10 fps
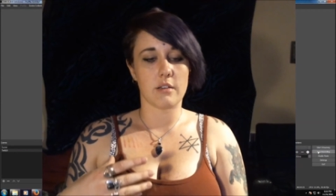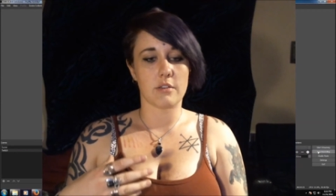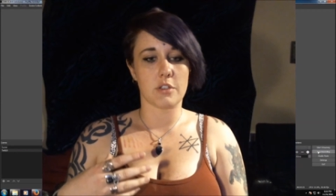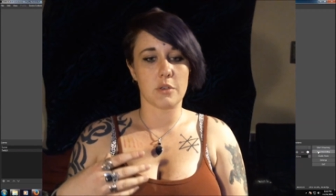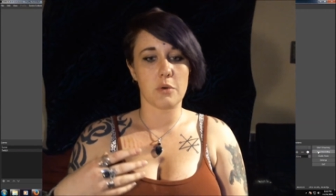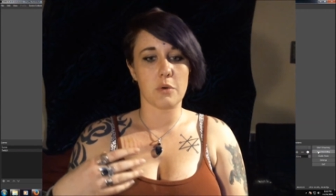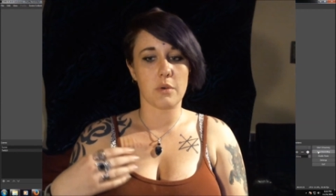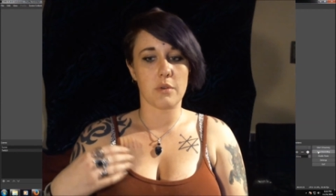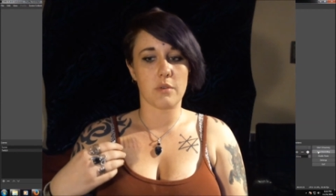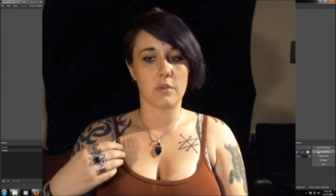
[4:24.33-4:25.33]

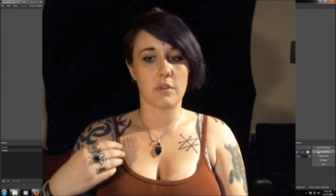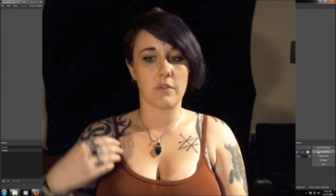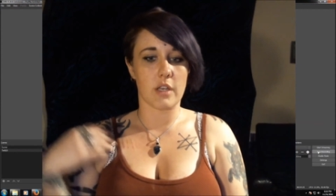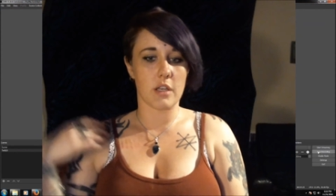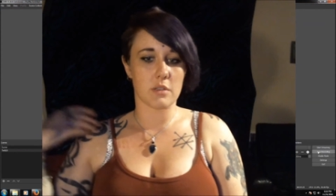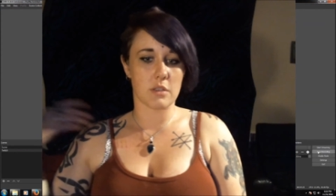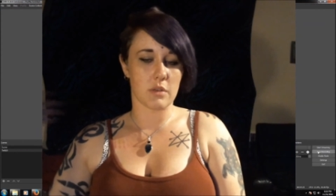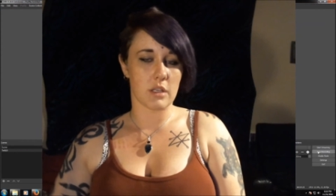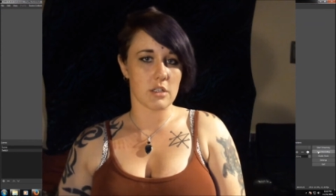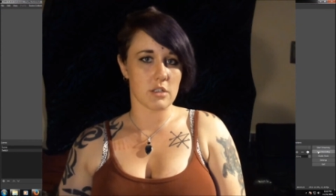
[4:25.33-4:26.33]
do the videos in
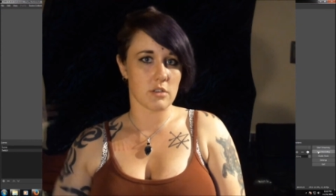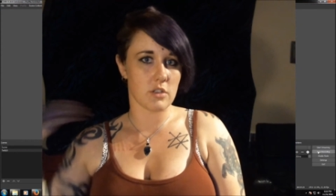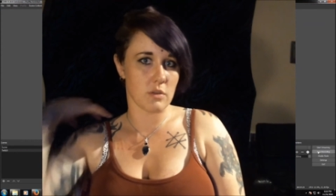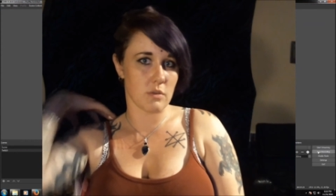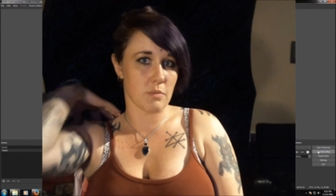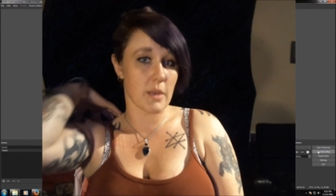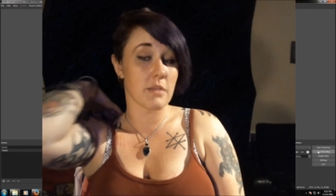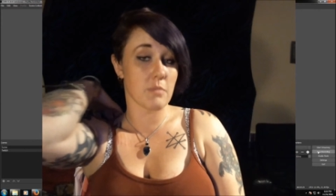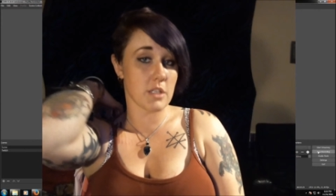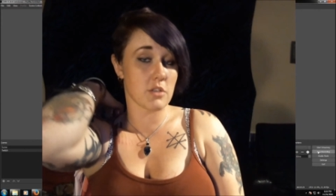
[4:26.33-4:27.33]
relation to
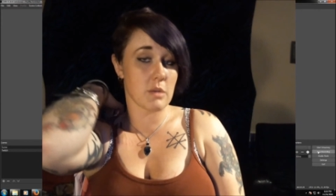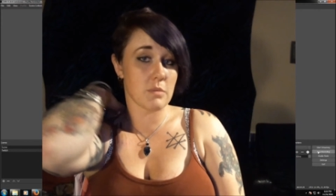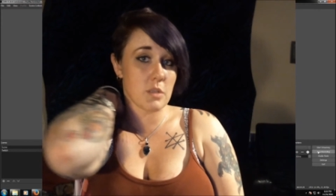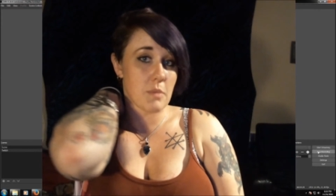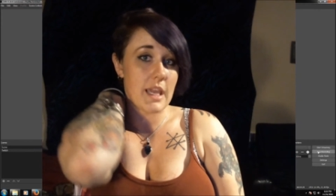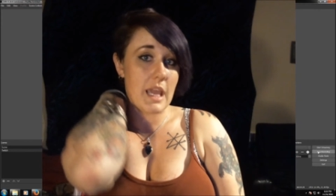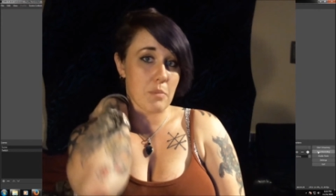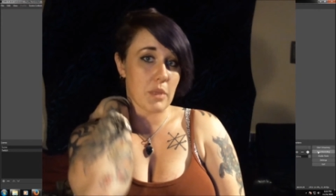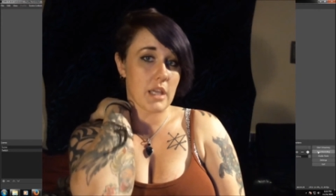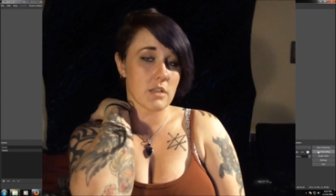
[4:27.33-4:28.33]
my streams, so my
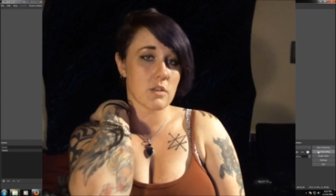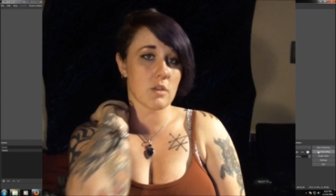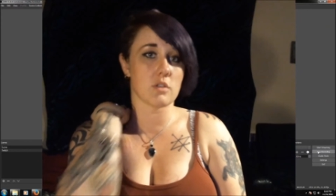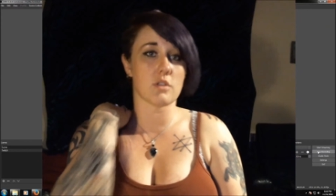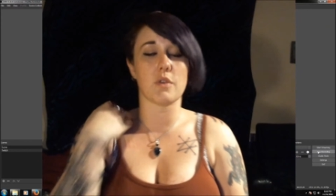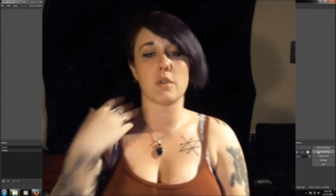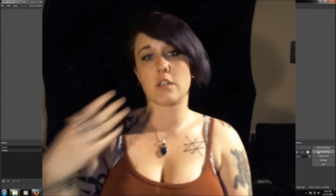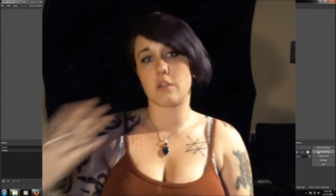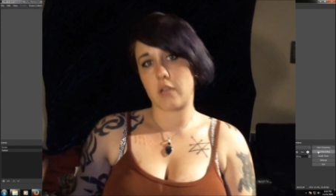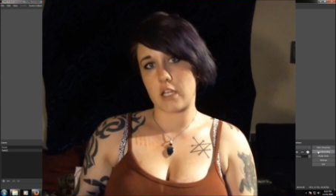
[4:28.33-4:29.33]
gameplays. So those of you that
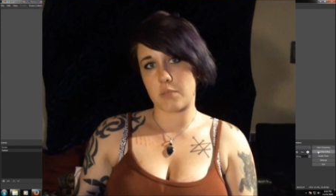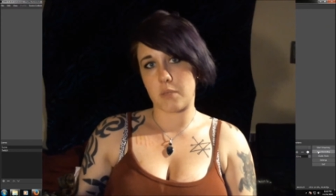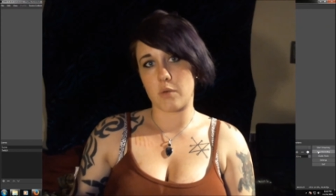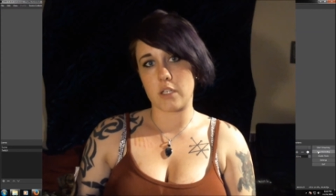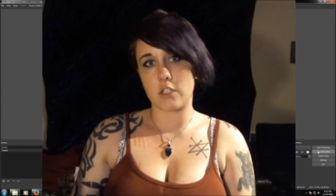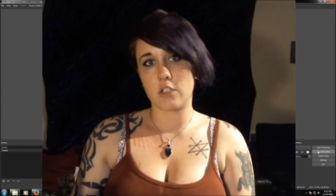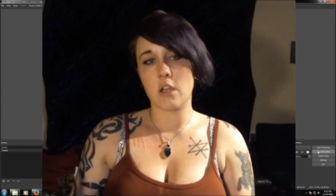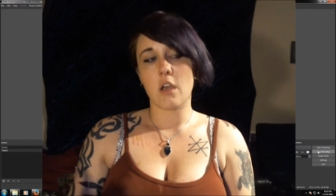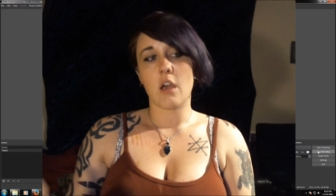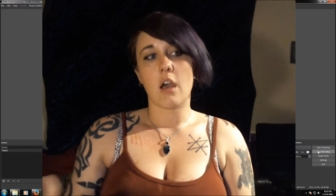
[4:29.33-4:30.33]
don't catch my Twitch,
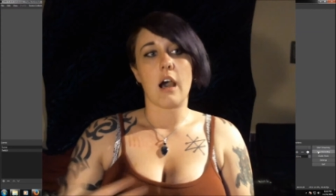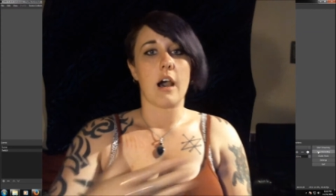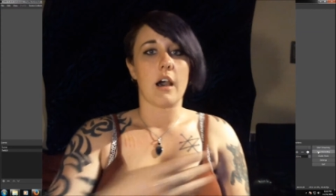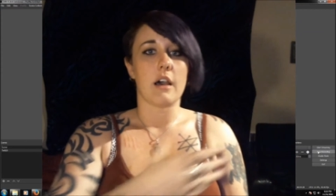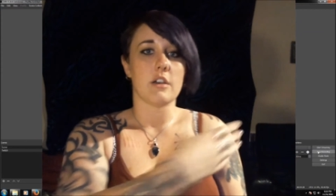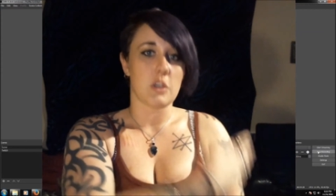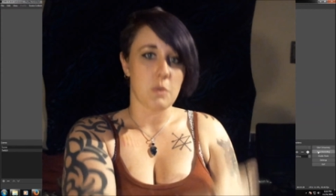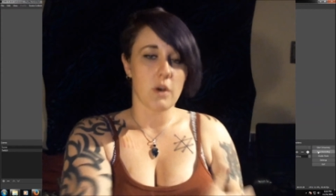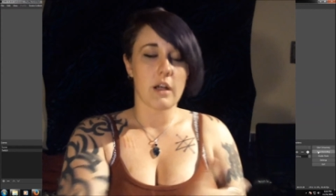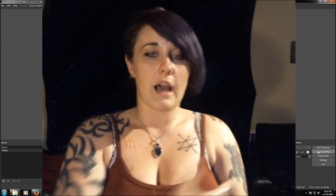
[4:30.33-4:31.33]
you
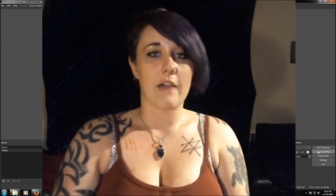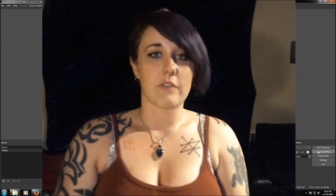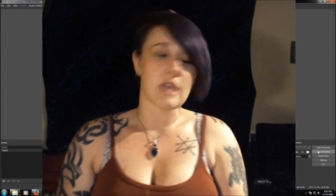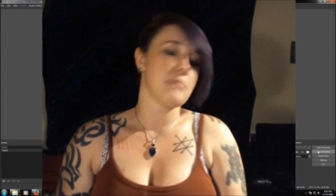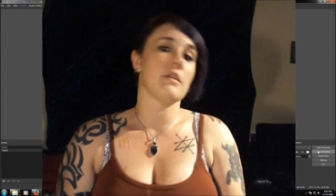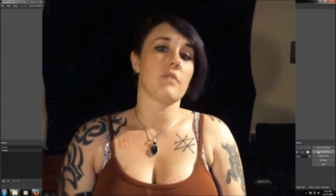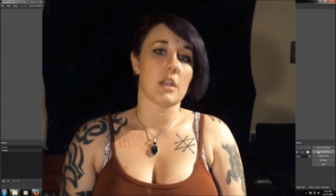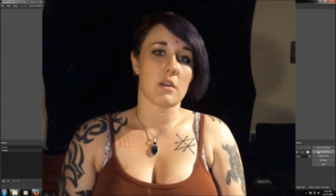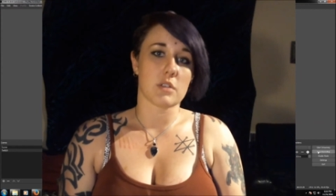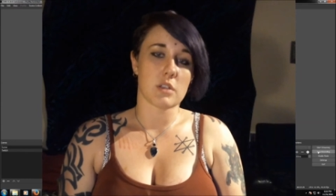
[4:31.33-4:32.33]
will have gaming
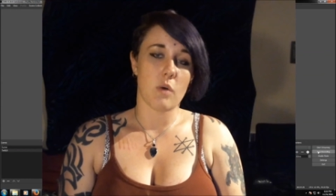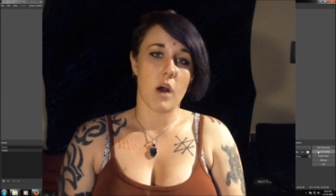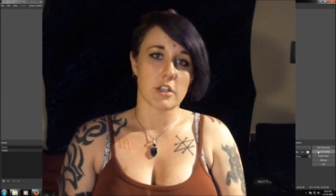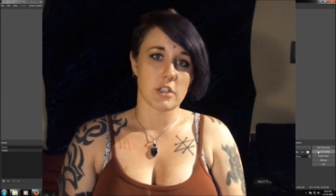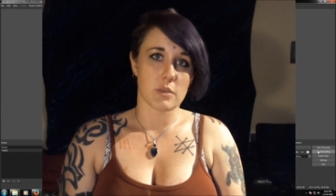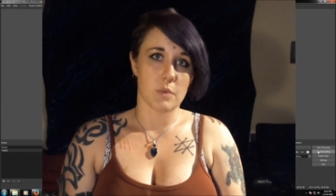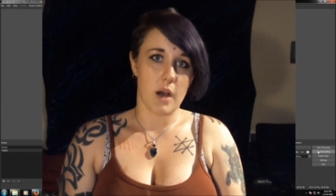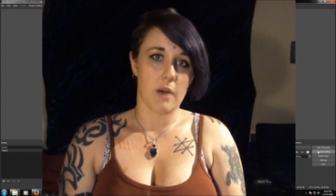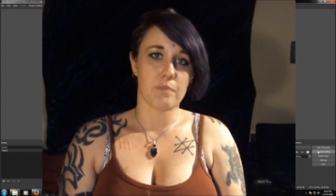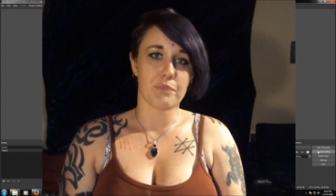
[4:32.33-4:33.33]
videos to watch as
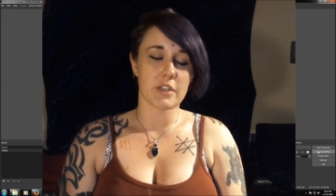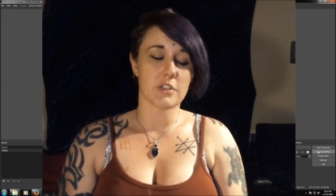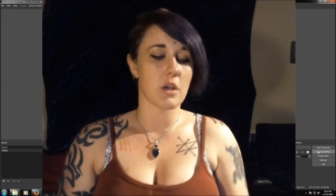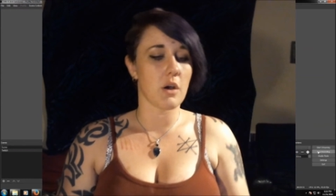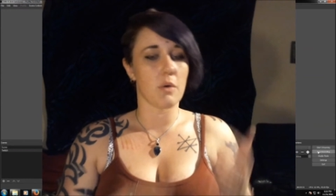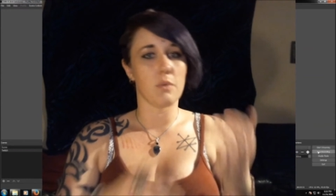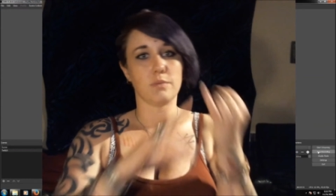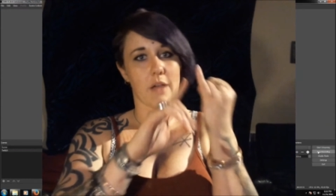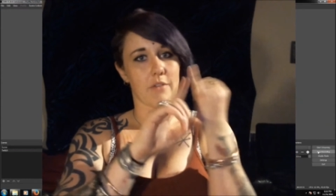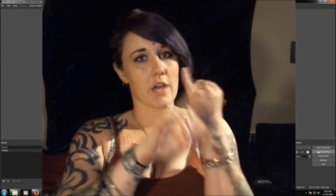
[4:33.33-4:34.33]
well. So
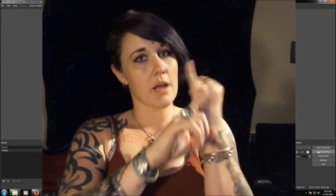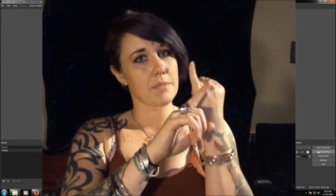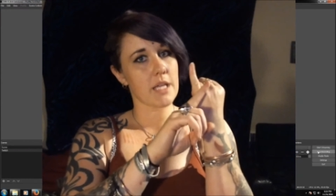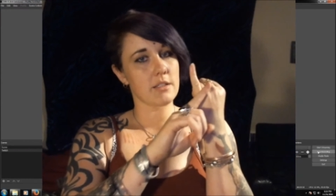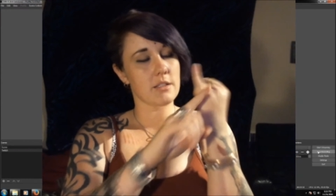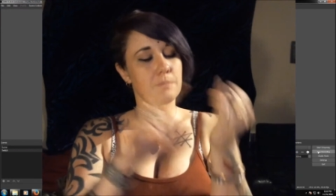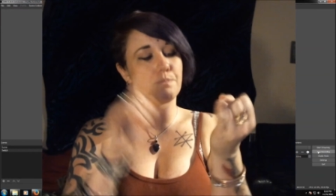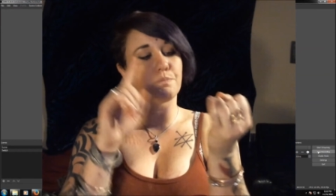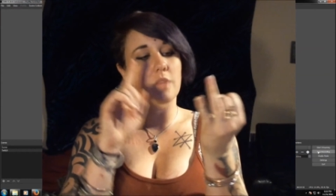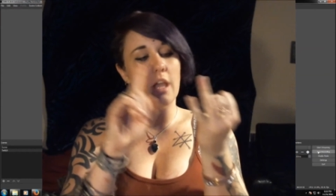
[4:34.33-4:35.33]
I've got updates,
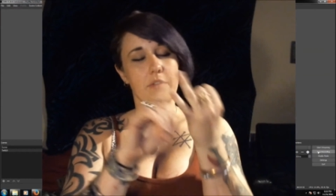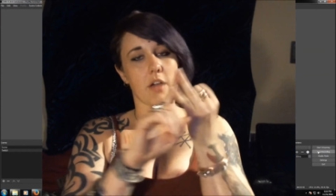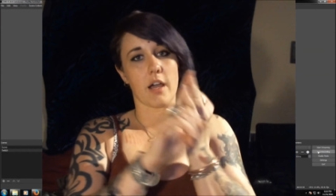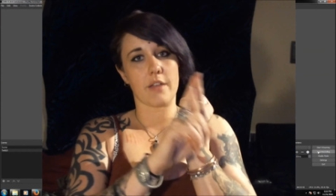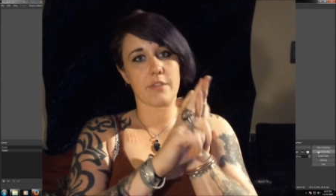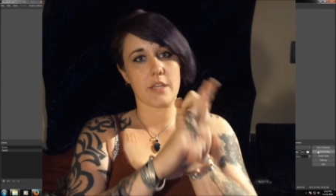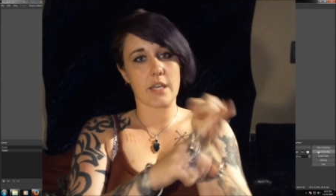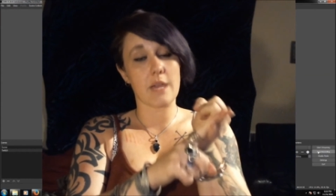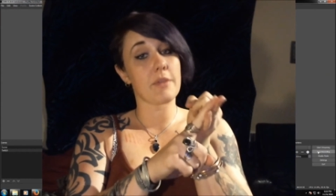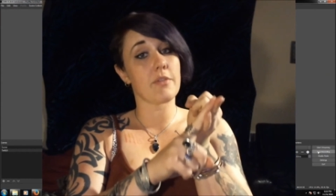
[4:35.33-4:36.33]
I've got the
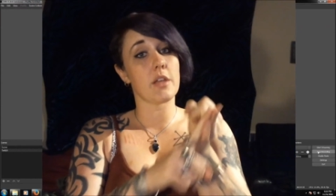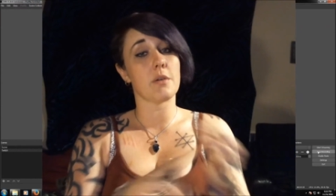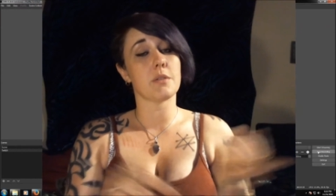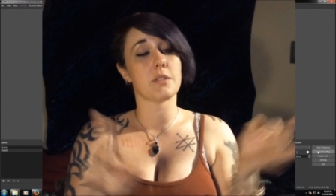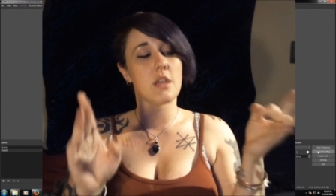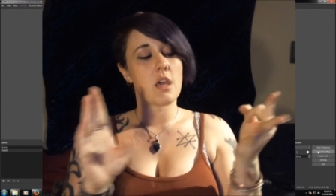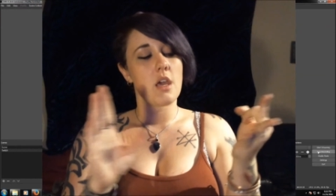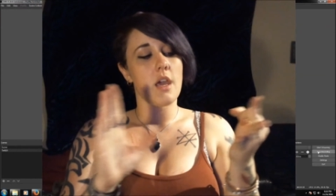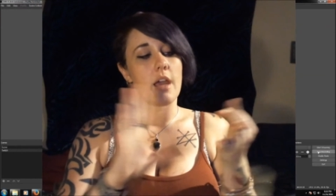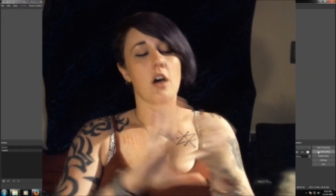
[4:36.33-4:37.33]
gaming videos,
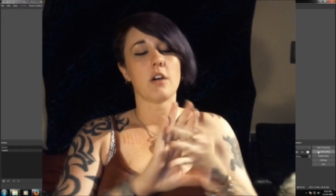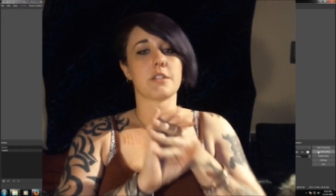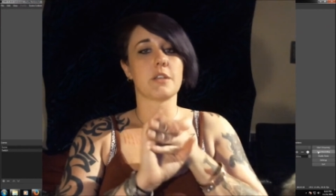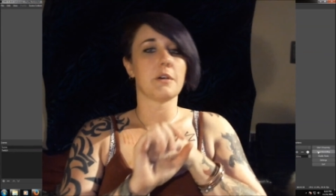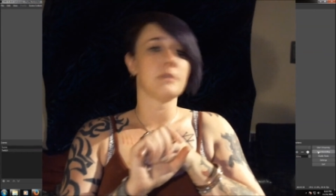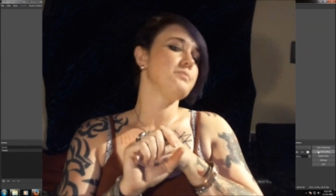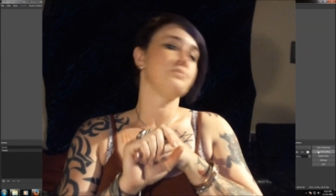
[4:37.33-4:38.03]
and also